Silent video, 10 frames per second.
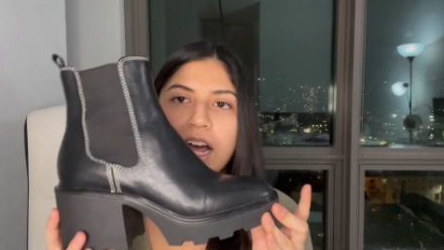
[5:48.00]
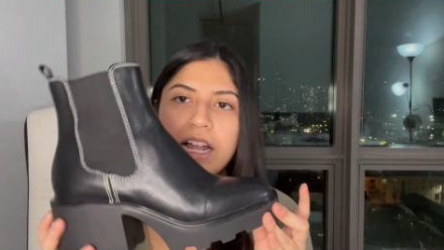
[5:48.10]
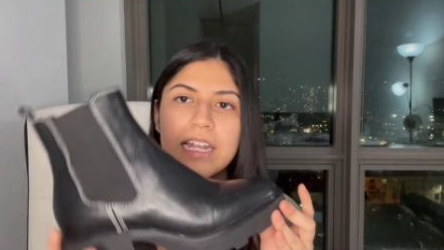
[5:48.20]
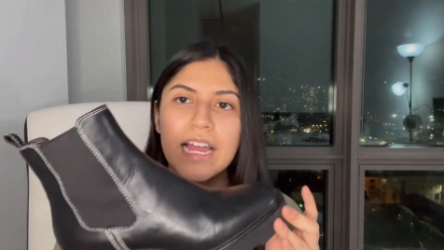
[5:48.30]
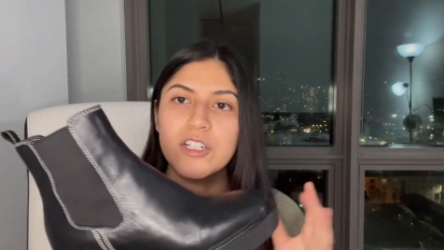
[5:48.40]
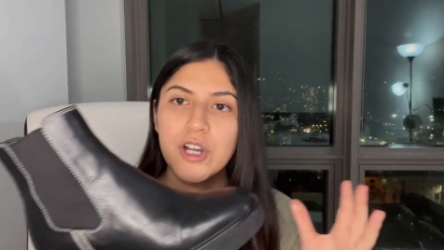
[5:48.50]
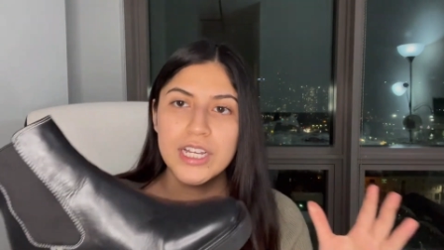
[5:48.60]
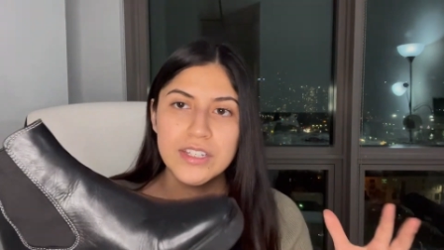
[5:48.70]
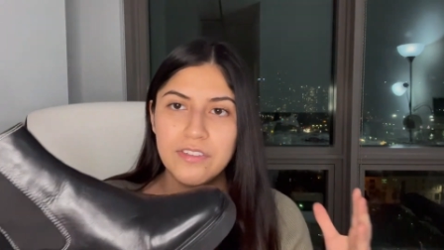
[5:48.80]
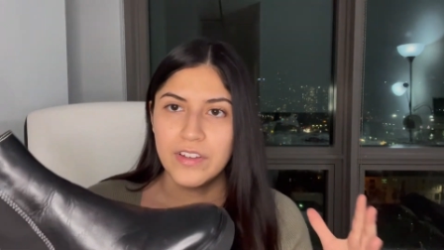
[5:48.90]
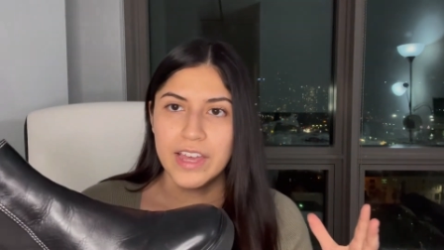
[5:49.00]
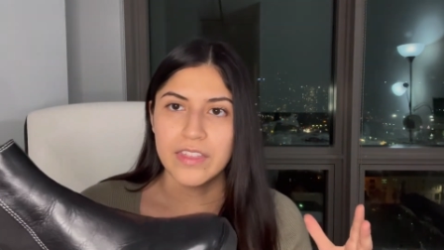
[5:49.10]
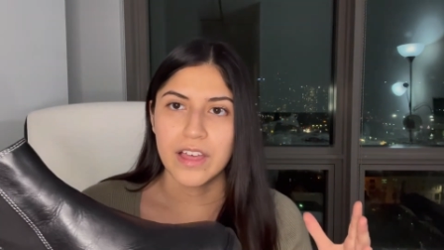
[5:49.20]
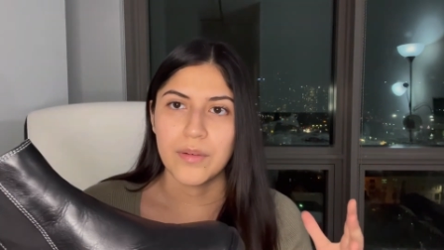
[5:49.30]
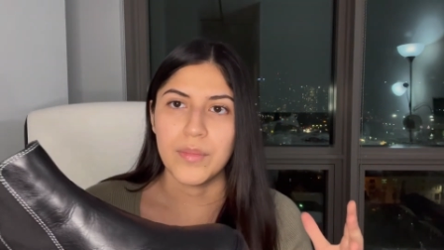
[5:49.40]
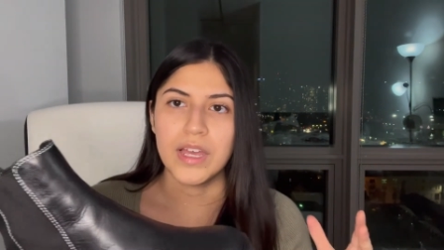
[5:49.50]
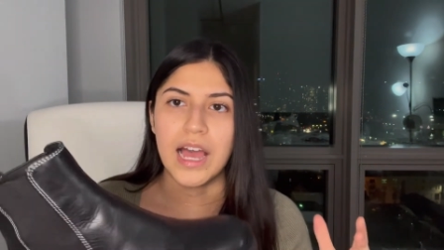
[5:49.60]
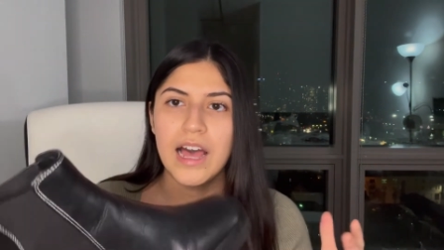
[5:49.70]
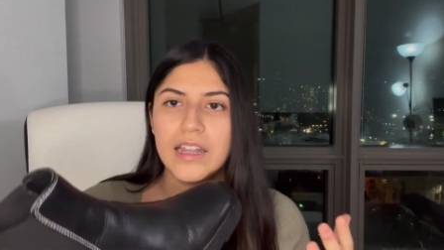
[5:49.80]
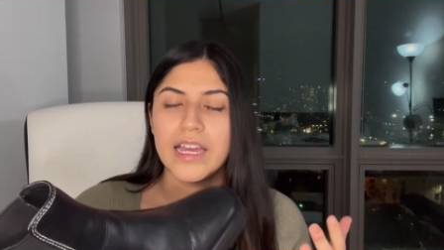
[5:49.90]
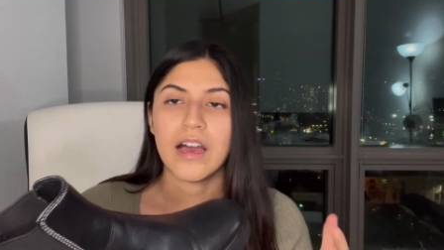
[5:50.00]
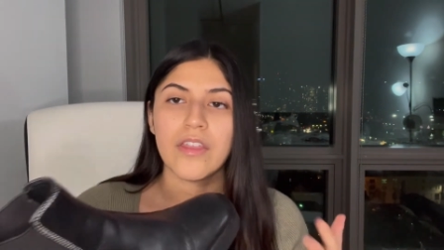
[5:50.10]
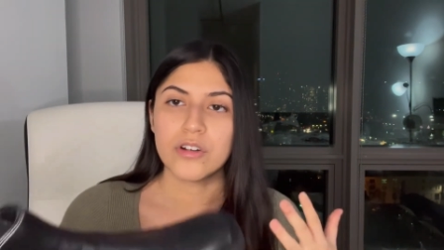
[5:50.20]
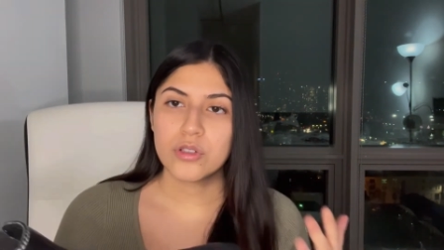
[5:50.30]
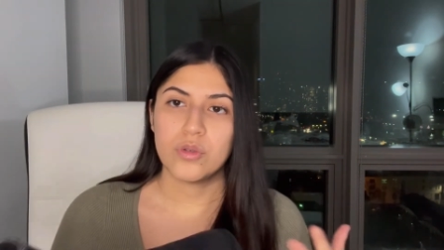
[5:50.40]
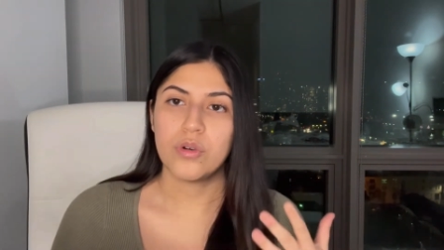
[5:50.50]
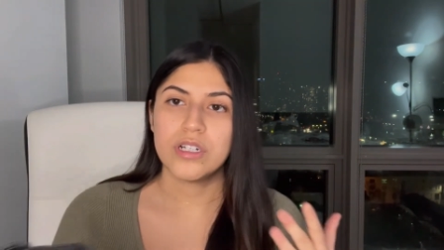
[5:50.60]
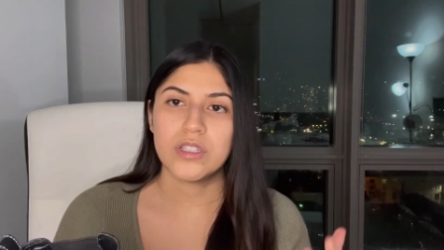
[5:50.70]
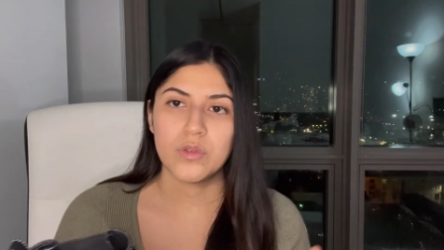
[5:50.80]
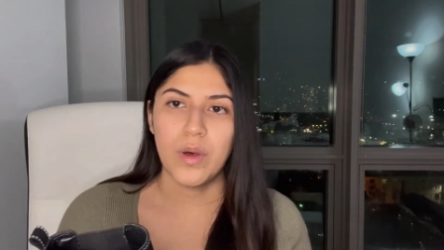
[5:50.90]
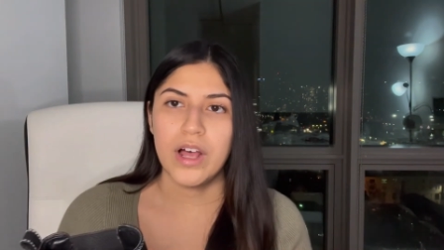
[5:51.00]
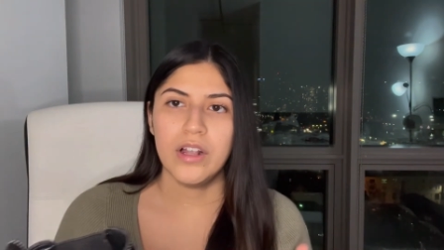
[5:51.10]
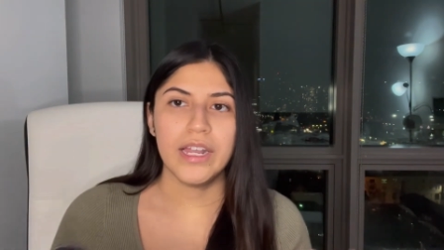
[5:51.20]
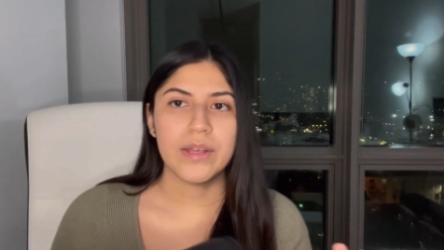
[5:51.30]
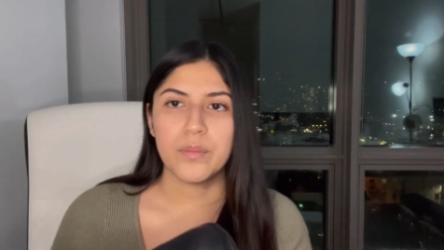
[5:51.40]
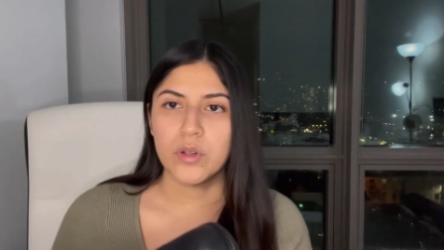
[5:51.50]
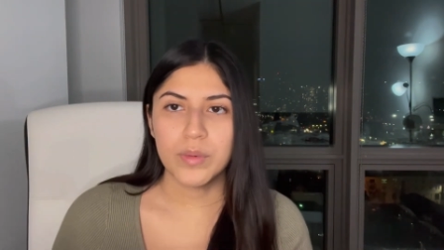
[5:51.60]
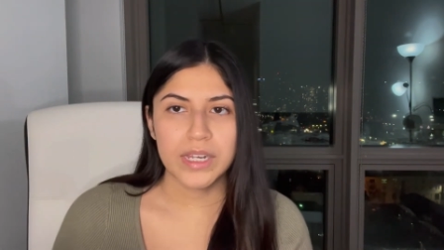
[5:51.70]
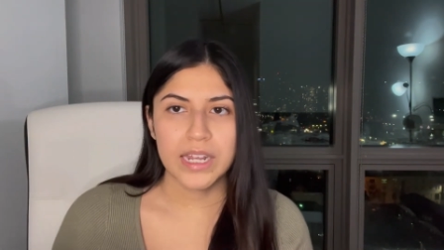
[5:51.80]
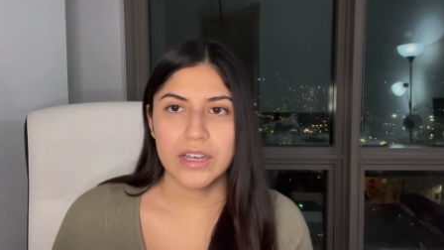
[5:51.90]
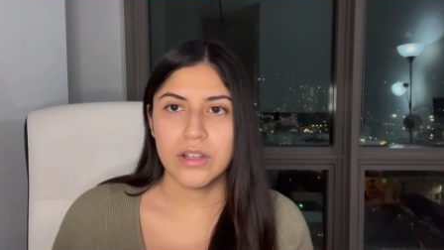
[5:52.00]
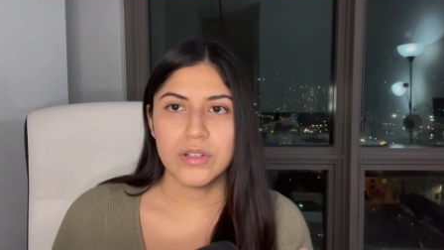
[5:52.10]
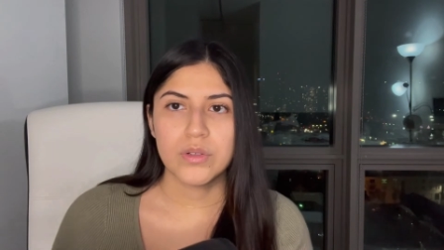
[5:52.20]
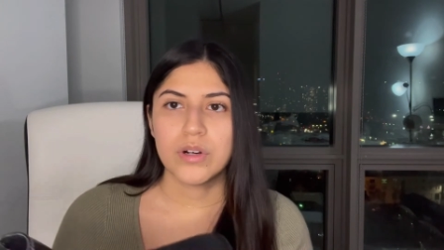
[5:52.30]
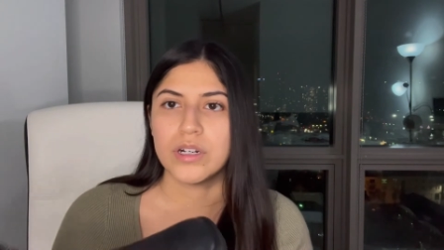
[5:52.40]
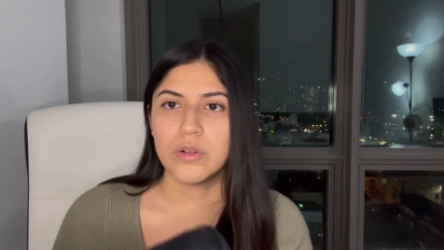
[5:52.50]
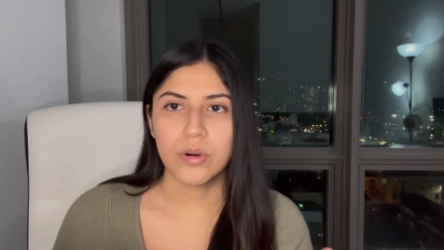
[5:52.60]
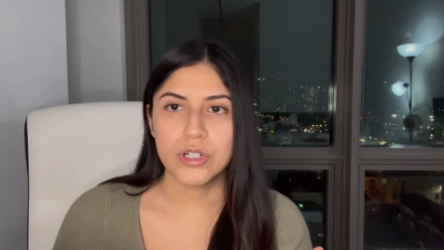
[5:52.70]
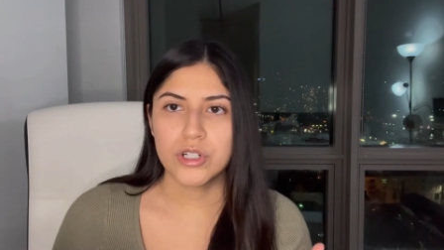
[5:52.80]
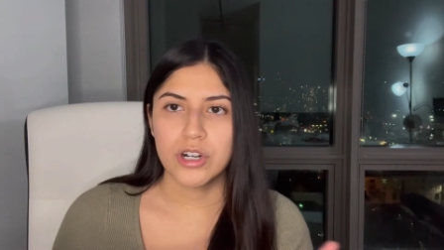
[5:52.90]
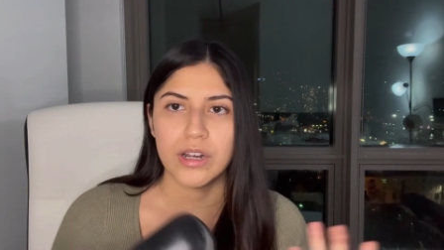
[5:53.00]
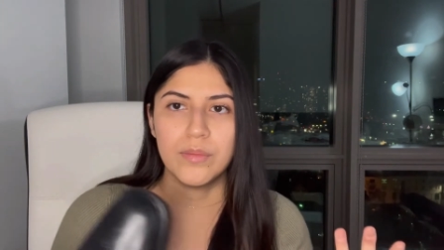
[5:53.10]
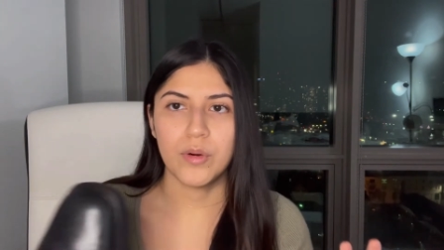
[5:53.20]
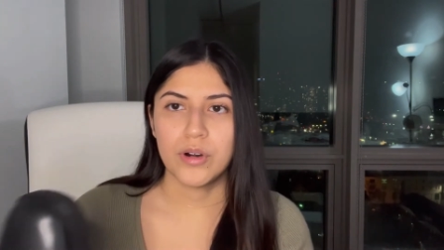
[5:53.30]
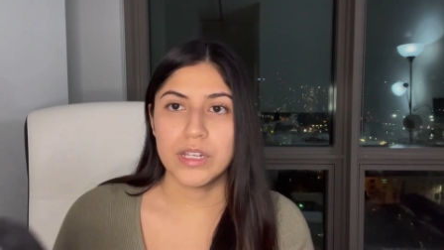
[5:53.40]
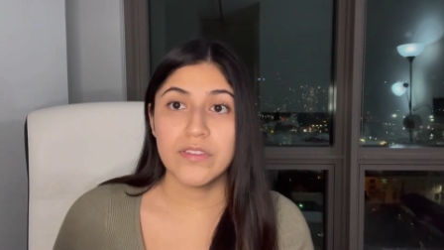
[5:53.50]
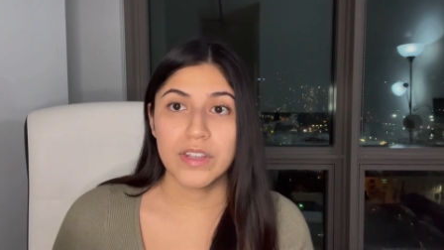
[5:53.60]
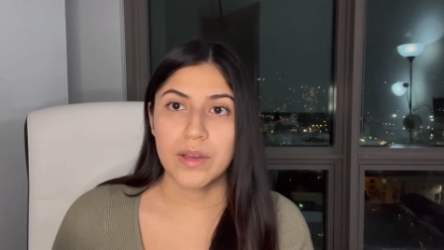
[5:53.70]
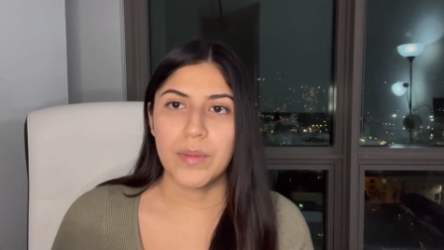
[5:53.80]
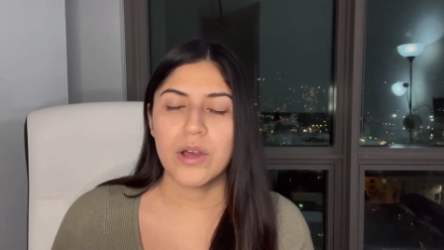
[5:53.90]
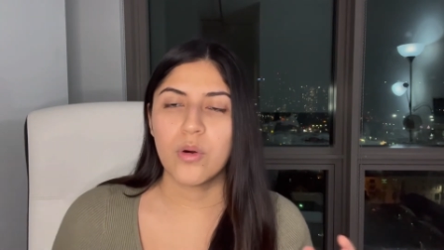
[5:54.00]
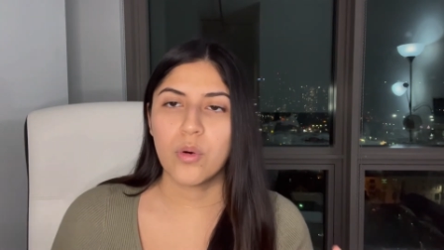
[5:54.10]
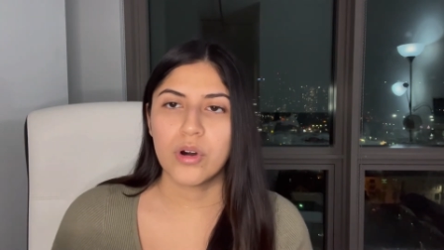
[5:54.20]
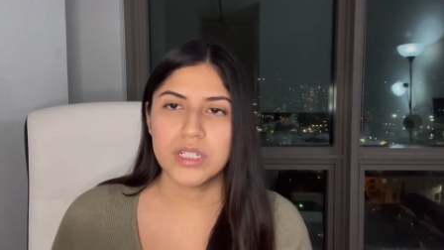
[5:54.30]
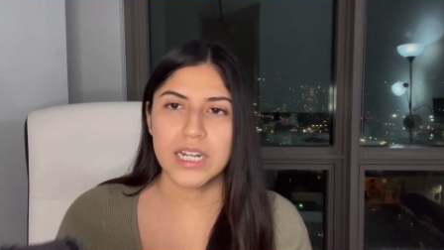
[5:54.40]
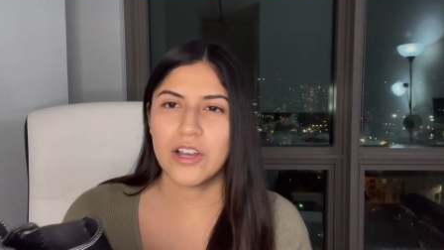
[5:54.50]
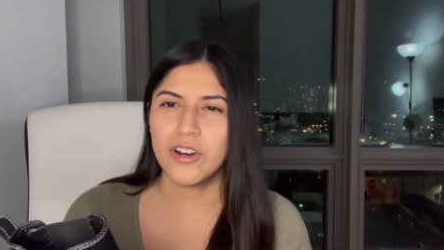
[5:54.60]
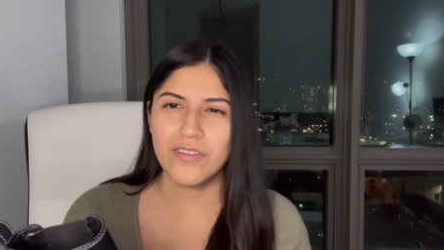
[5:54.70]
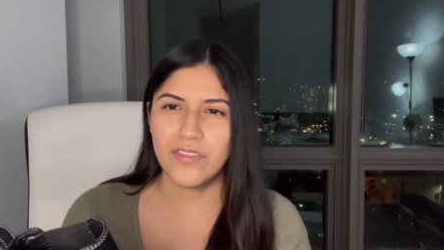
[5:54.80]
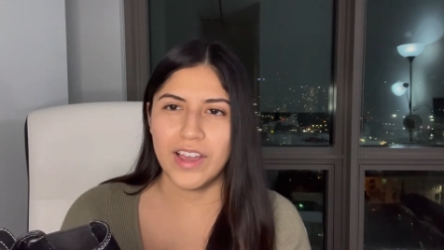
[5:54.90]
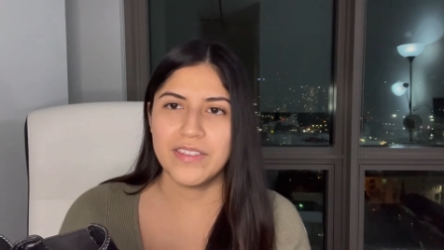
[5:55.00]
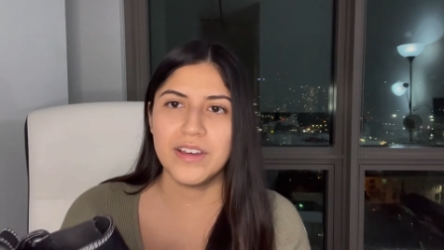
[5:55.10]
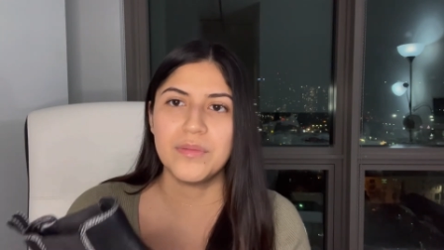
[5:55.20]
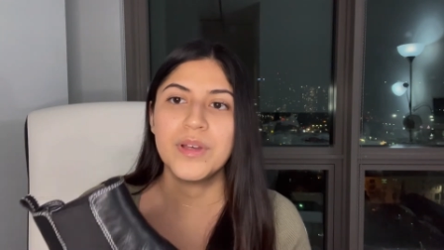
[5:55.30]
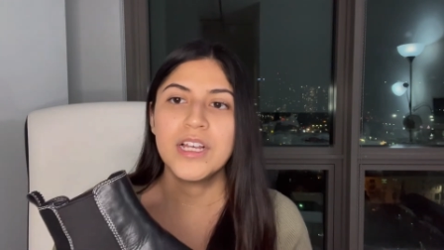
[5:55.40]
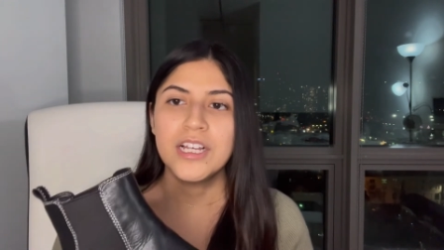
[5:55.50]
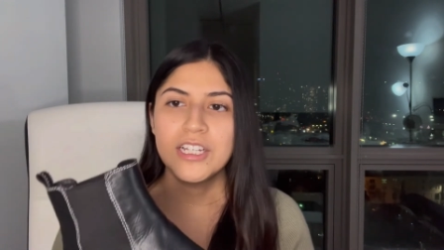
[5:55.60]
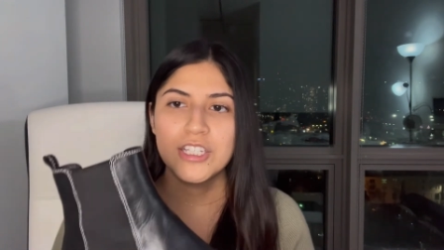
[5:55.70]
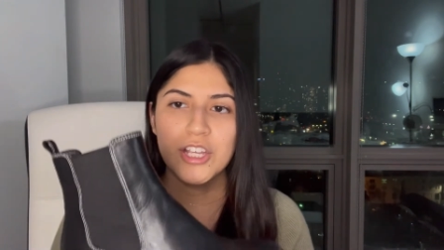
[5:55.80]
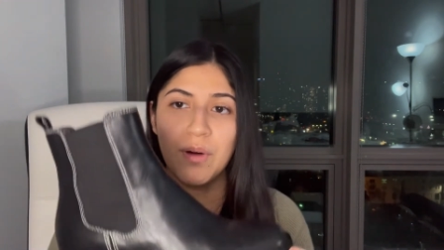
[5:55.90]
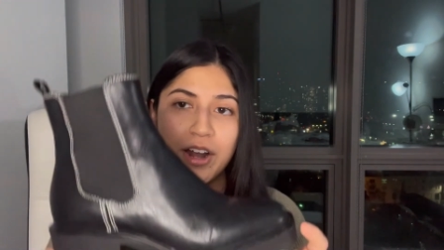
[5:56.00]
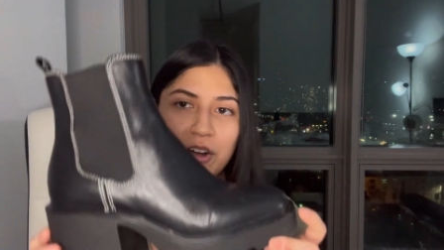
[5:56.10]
like I tried to find them at like other stores as well, like Bloomingdale's or Nordstrom or even like Michael Kors, and I couldn't find them. So I don't